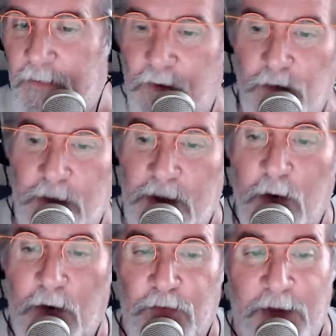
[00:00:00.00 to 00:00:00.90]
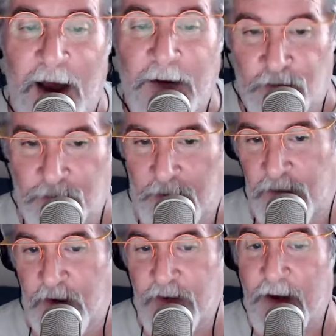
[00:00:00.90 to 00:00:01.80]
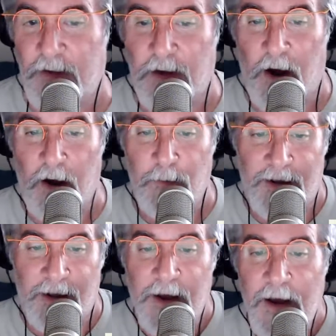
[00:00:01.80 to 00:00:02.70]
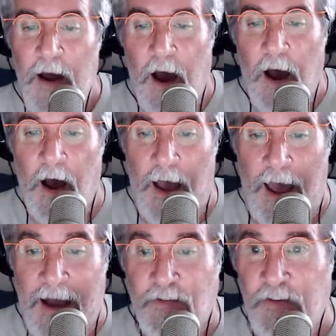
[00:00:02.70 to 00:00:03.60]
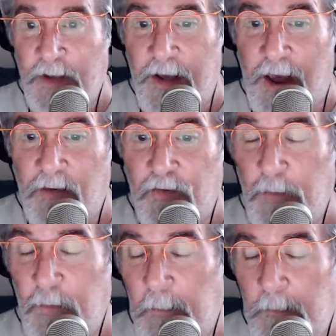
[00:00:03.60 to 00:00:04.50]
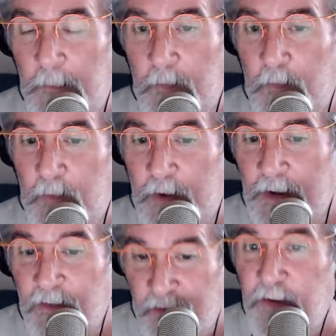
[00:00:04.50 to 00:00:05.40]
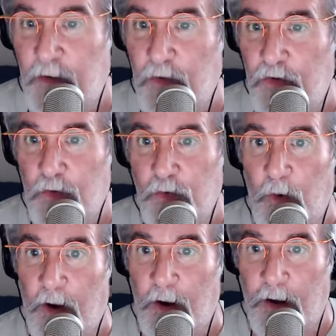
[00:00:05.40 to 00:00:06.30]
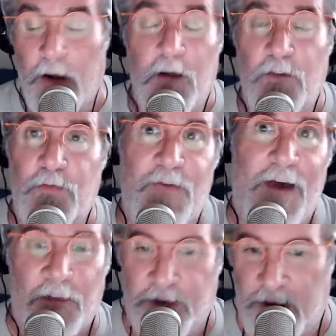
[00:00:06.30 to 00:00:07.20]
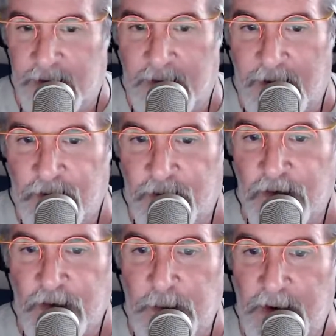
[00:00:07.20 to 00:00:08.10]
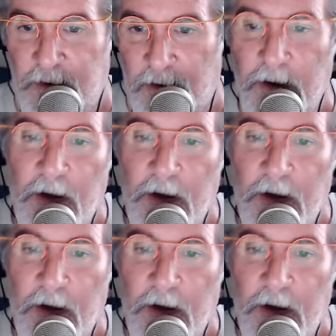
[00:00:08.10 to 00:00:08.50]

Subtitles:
U.S. Magistrate Judge Ellen Carmody actually has continued to has validated, I guess, the subpoena